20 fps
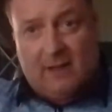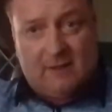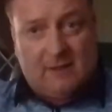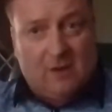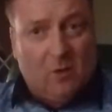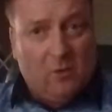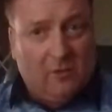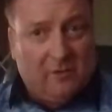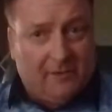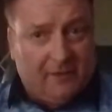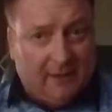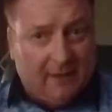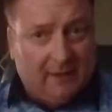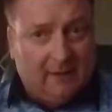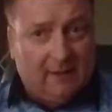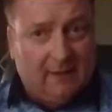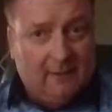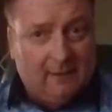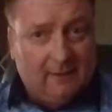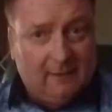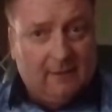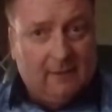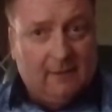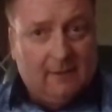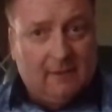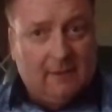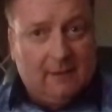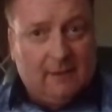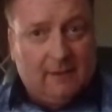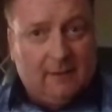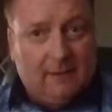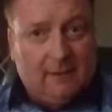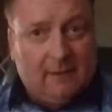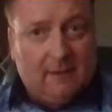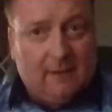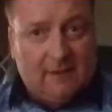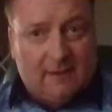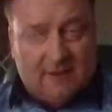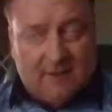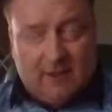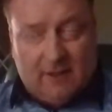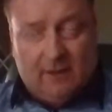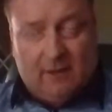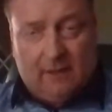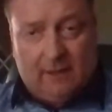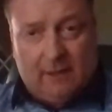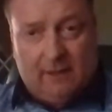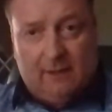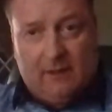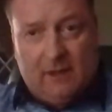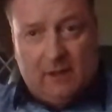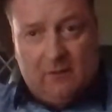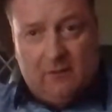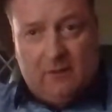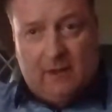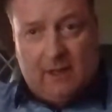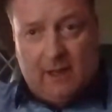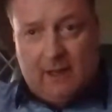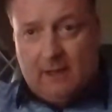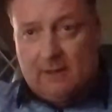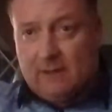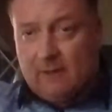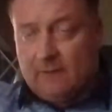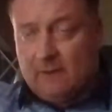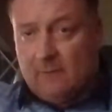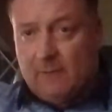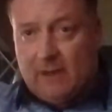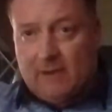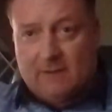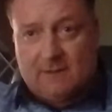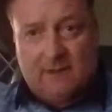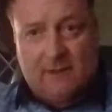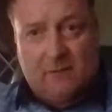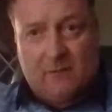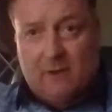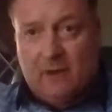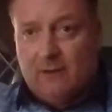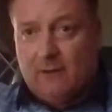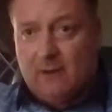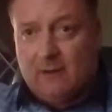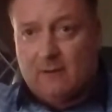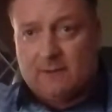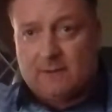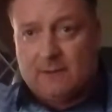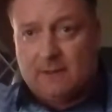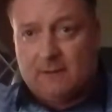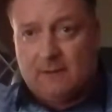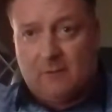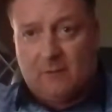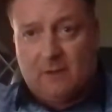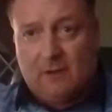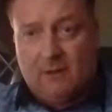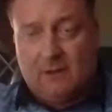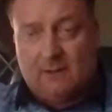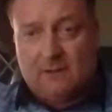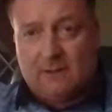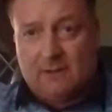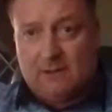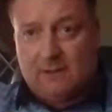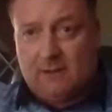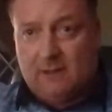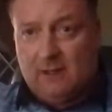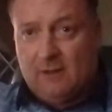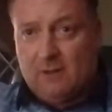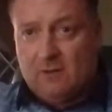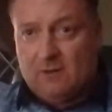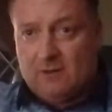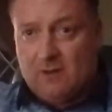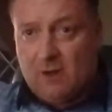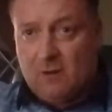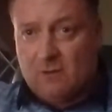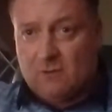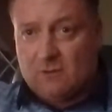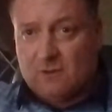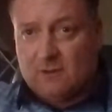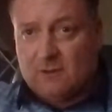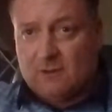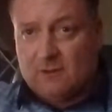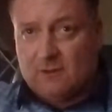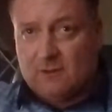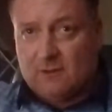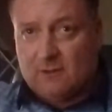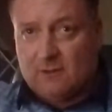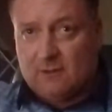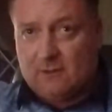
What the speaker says: don't think, certainly in the UK, I don't know about anywhere else in the world, you don't